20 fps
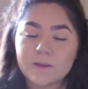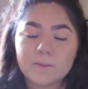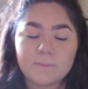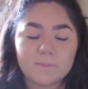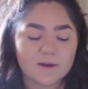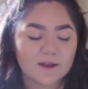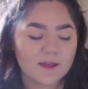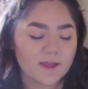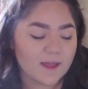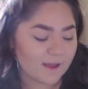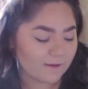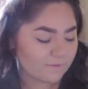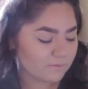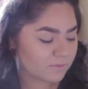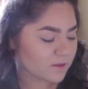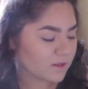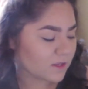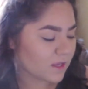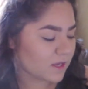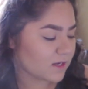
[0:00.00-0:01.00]
but I have
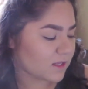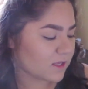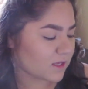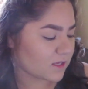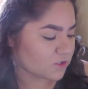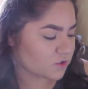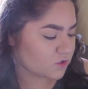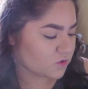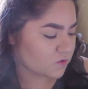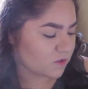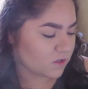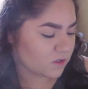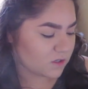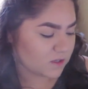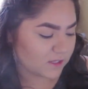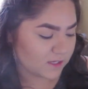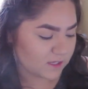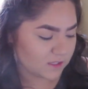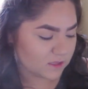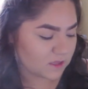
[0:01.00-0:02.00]
been getting into it
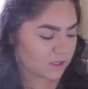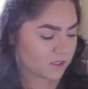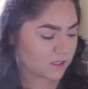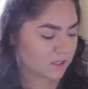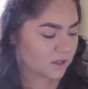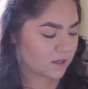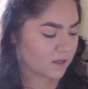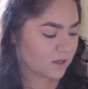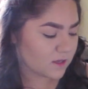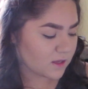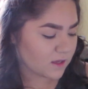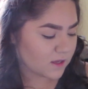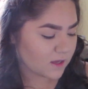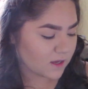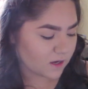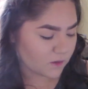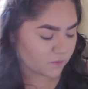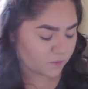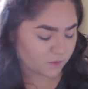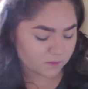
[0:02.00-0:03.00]
lately,
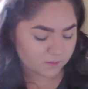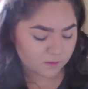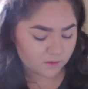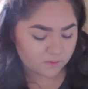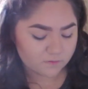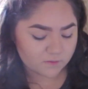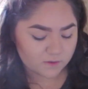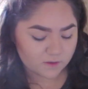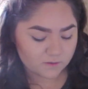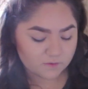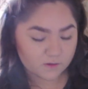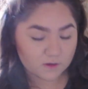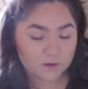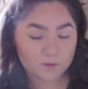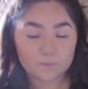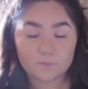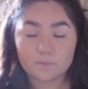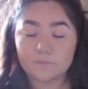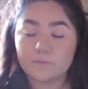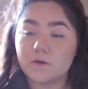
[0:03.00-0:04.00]
and one of my
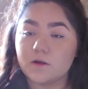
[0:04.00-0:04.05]
favorite